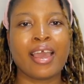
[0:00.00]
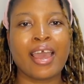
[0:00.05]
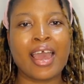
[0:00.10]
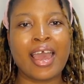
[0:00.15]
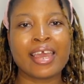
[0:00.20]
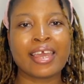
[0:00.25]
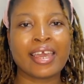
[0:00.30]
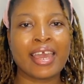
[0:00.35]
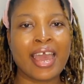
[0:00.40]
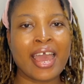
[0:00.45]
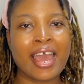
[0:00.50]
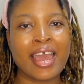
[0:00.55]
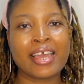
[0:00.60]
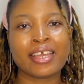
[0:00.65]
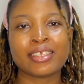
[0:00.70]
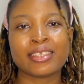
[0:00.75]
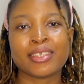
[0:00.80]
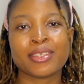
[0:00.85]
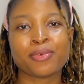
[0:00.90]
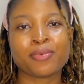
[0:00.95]
Hi
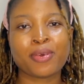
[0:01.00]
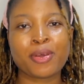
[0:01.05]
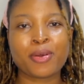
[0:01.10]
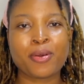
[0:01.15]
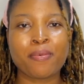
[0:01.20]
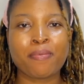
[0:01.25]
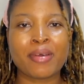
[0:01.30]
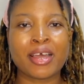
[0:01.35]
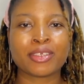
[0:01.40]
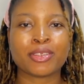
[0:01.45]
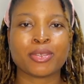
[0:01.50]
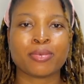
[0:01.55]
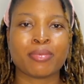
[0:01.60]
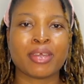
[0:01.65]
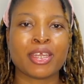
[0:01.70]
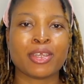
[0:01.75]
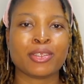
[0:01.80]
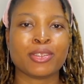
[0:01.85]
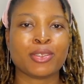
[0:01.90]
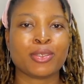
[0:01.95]
guys, welcome back to
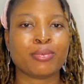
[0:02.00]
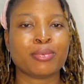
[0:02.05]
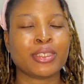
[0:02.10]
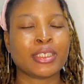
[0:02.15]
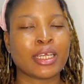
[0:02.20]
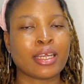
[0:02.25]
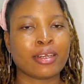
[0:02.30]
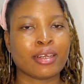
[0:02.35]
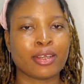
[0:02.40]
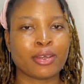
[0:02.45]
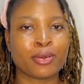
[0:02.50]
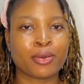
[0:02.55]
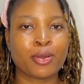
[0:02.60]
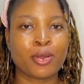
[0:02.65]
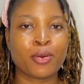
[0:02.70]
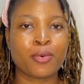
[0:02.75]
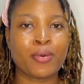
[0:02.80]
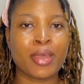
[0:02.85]
my YouTube channel.